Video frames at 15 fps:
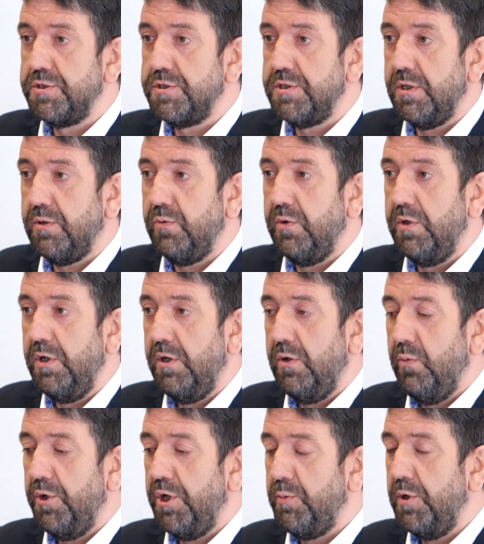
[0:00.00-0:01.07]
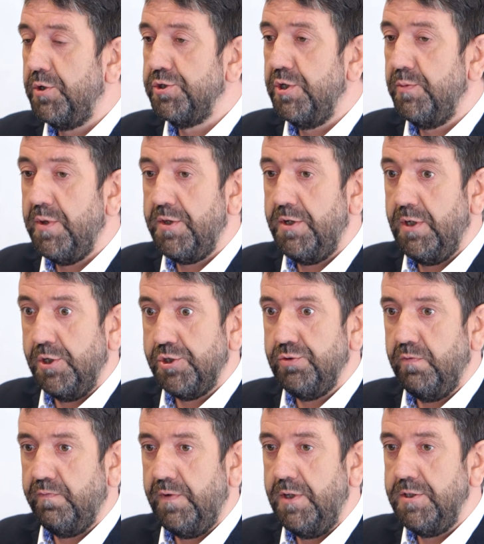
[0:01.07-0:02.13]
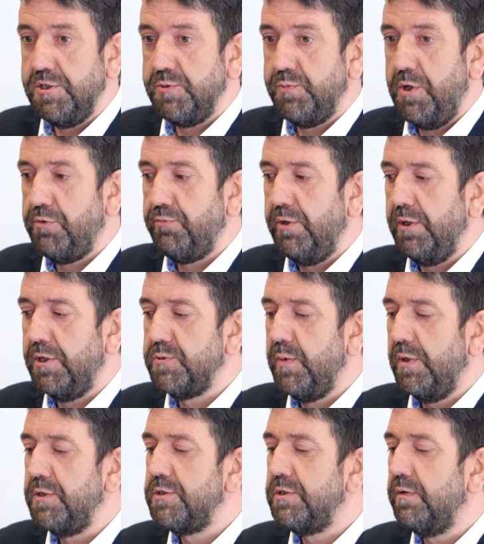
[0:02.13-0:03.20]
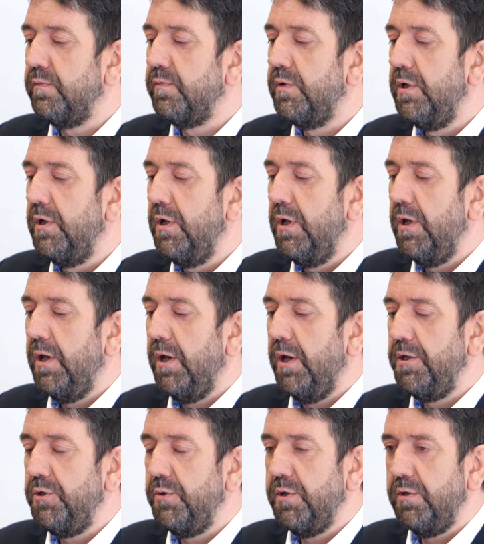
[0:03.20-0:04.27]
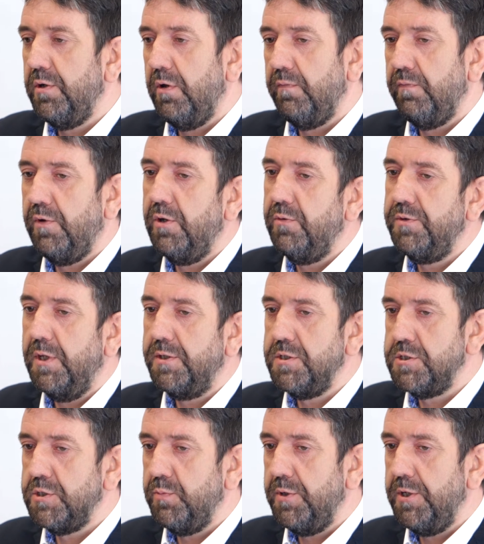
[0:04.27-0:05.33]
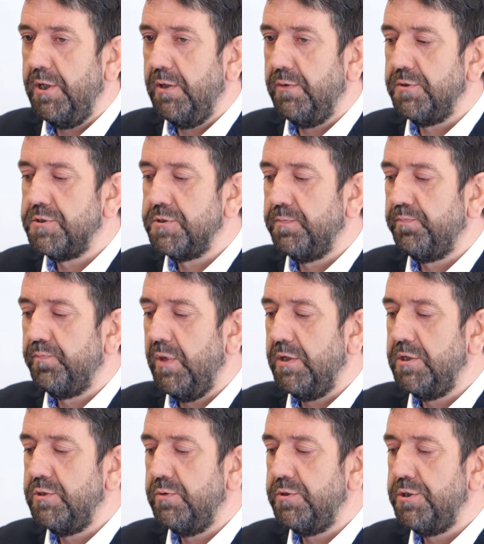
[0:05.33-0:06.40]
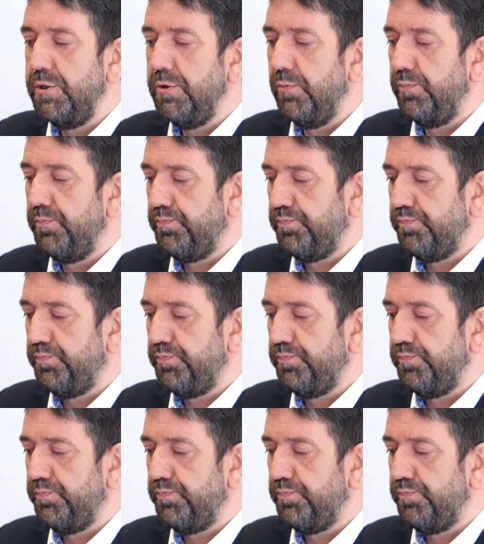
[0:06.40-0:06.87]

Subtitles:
So when I mentioned about the national phases being really expensive, you can offload that to somebody else and do a deal.